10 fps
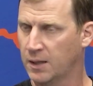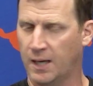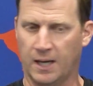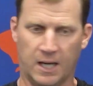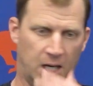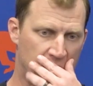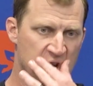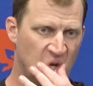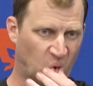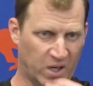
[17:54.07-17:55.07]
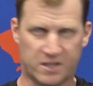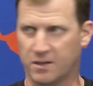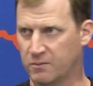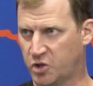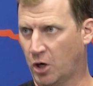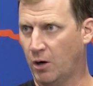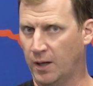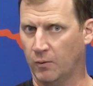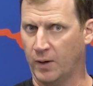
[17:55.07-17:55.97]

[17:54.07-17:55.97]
And if we get to Charlotte,